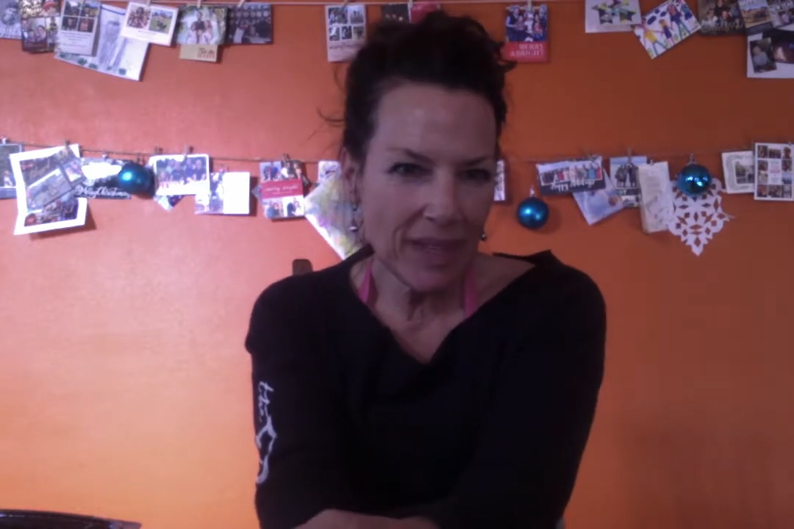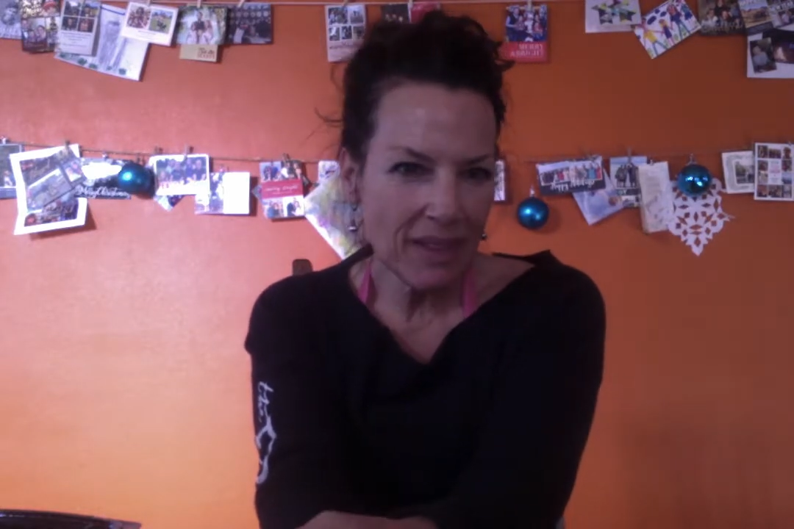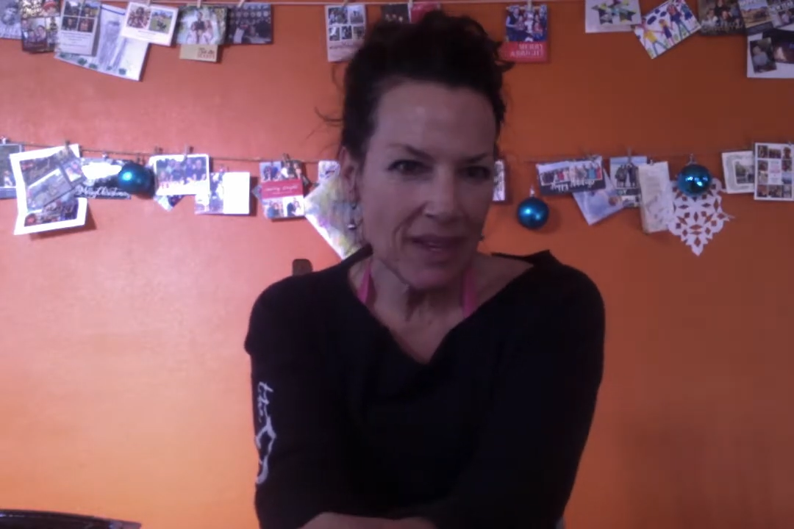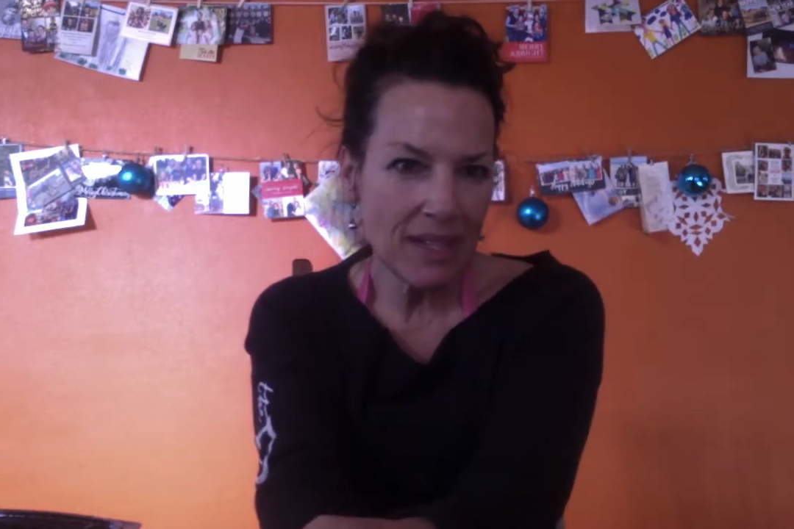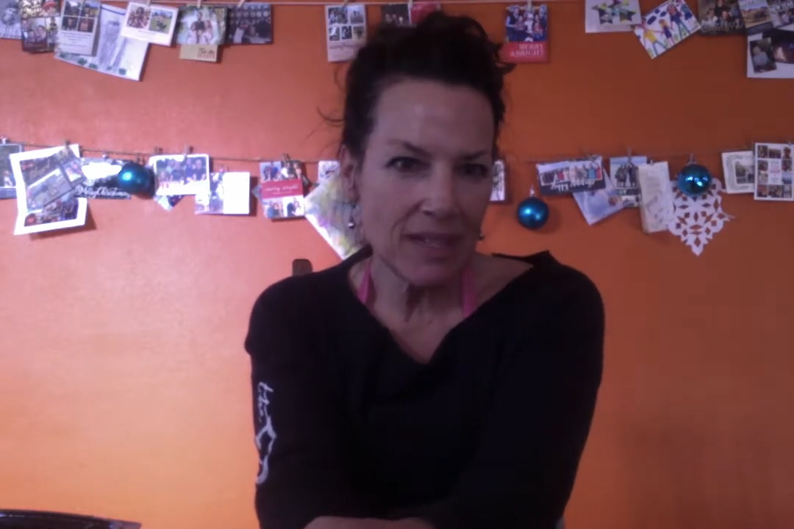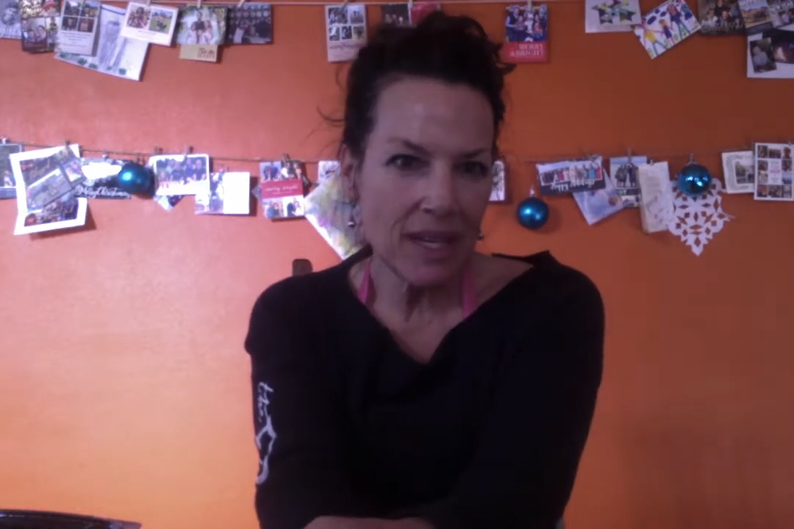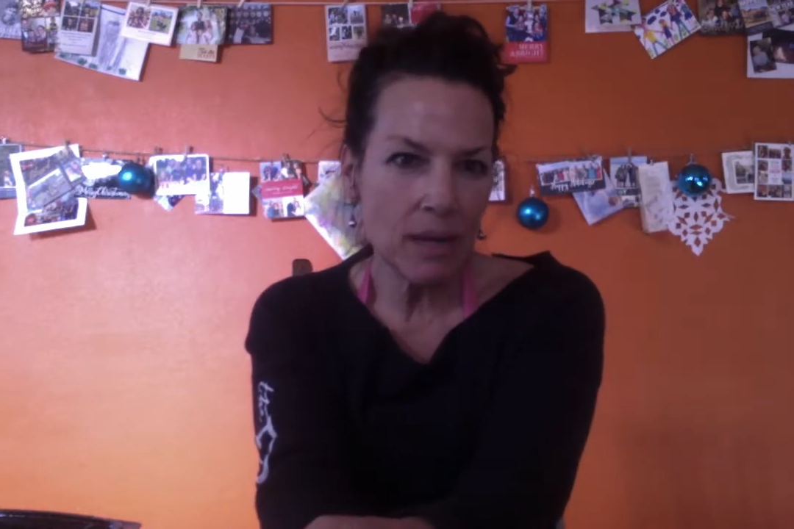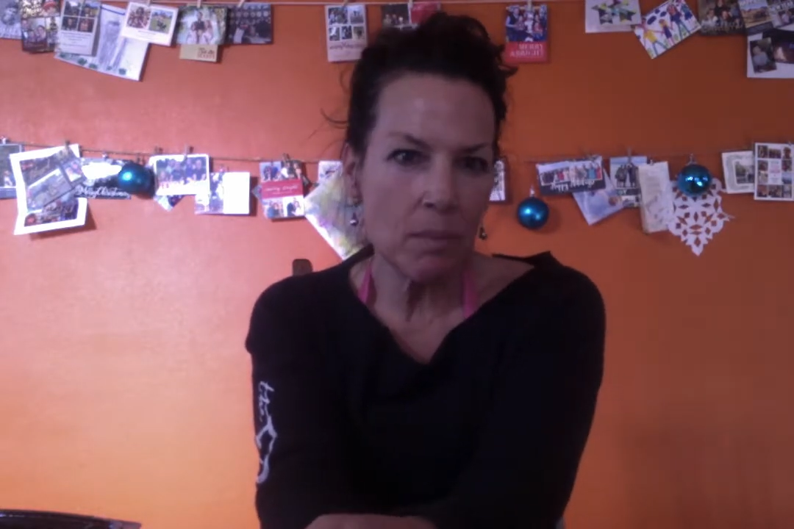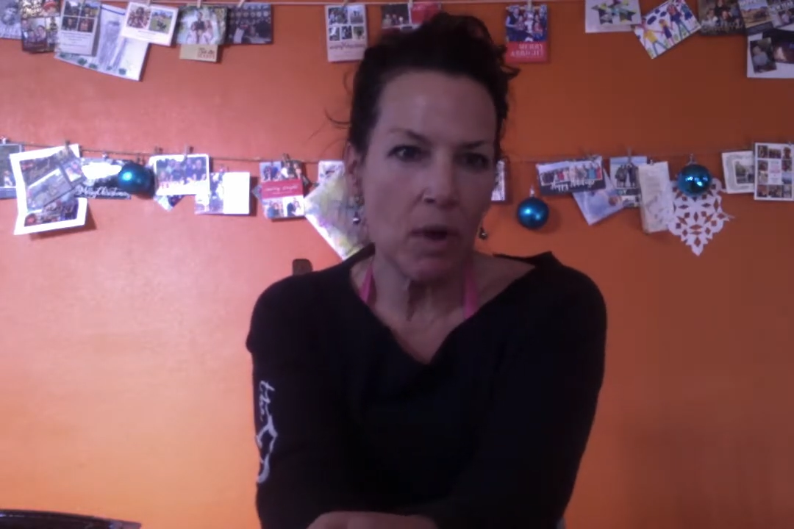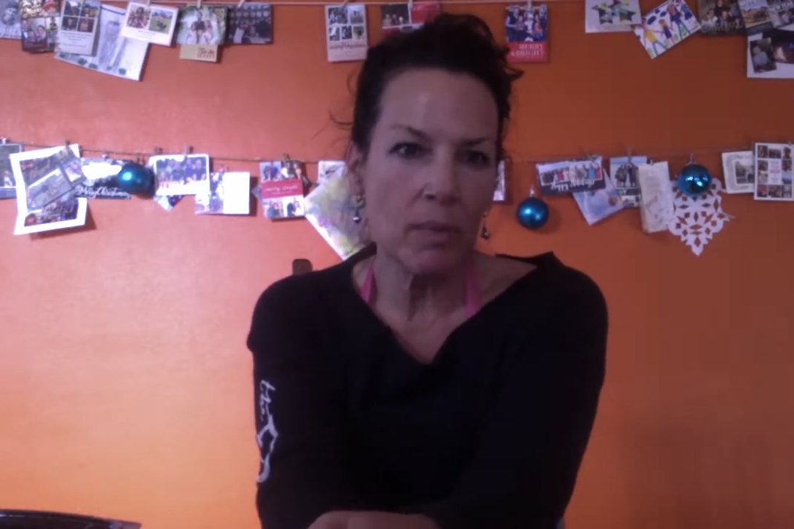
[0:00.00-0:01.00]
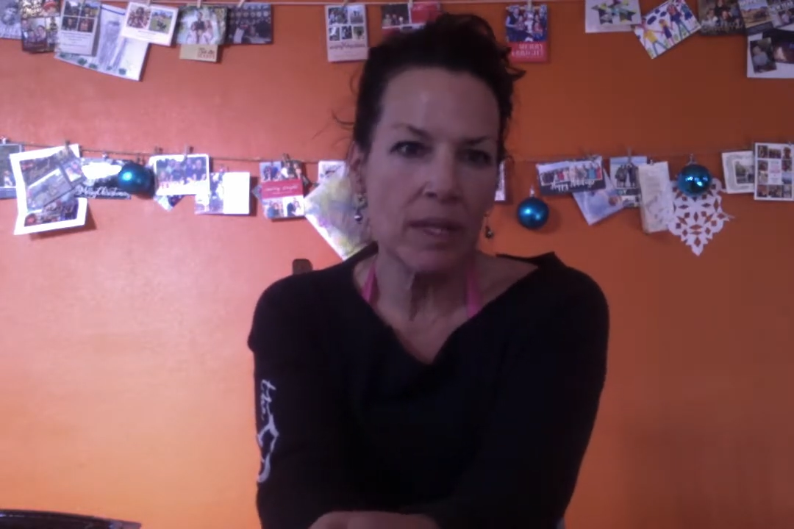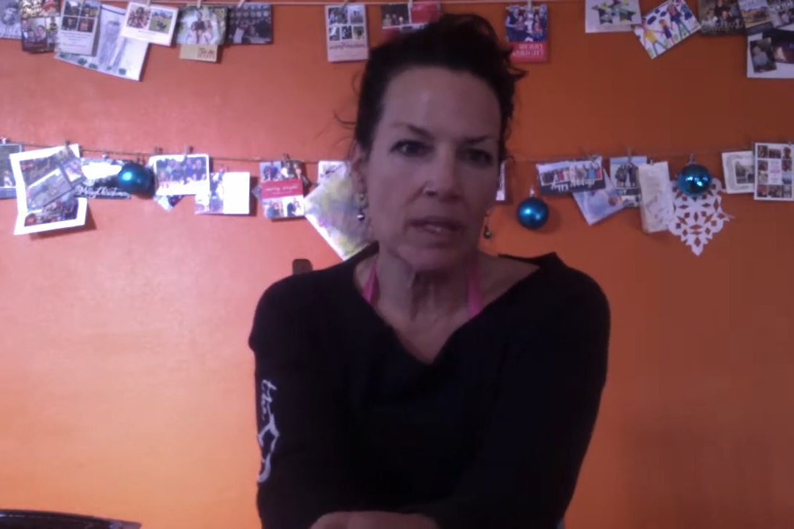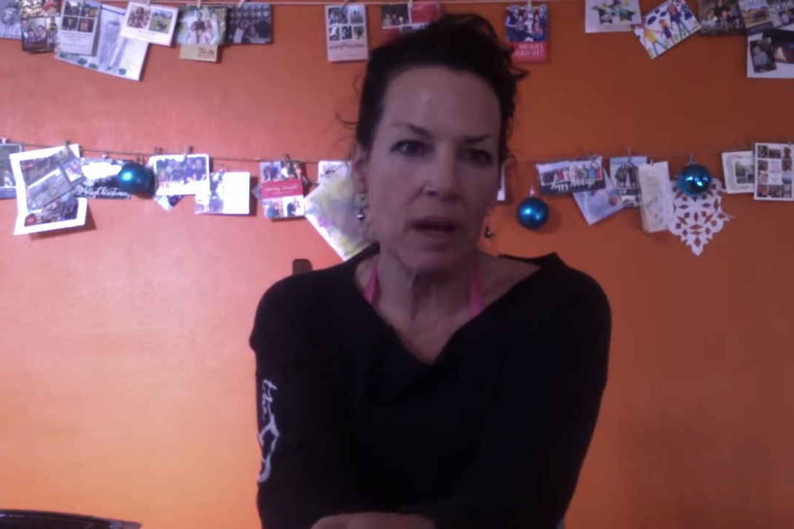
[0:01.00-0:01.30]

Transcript: They seek moments